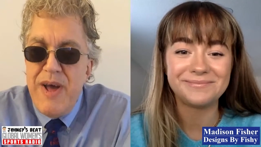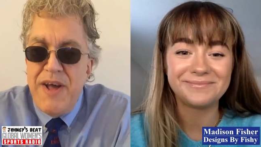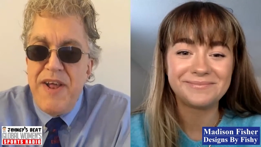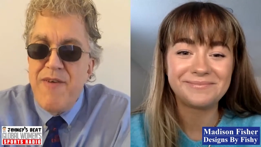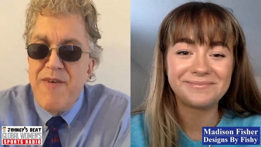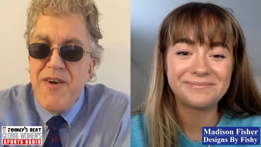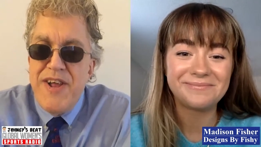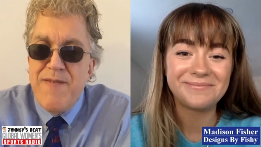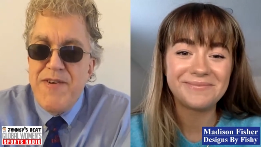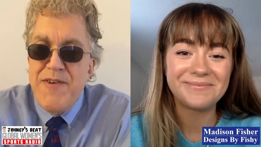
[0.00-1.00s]
Speaker 1: And have a
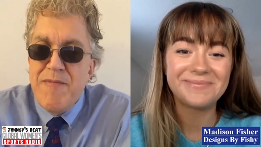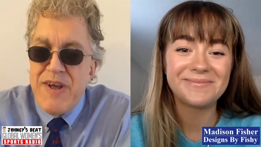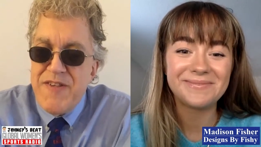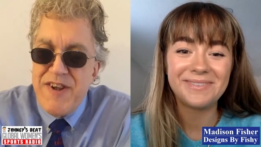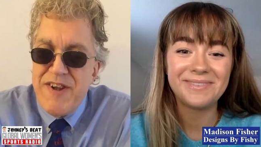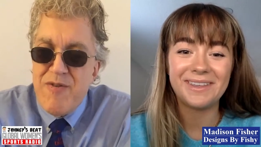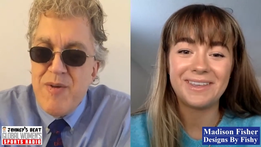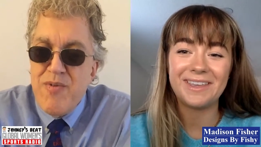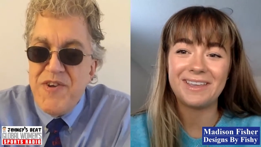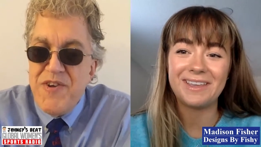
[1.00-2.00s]
great afternoon, Madison. I
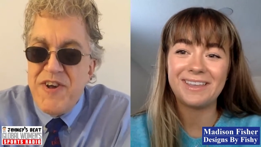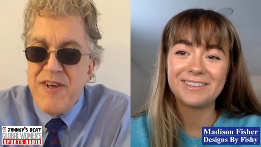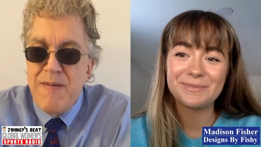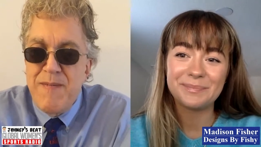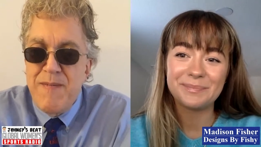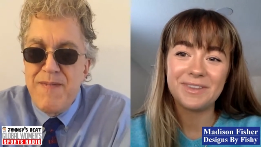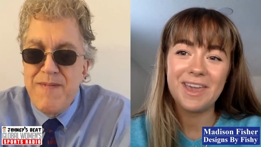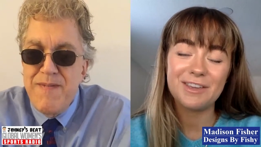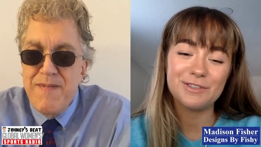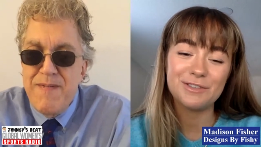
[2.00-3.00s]
really appreciate it.
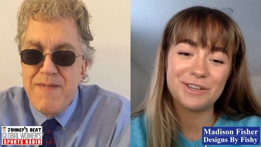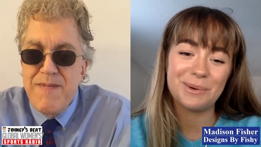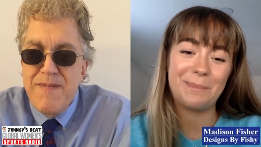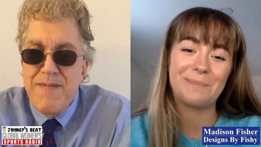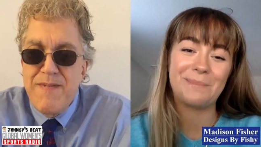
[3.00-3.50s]
Speaker 2: Yeah, you too.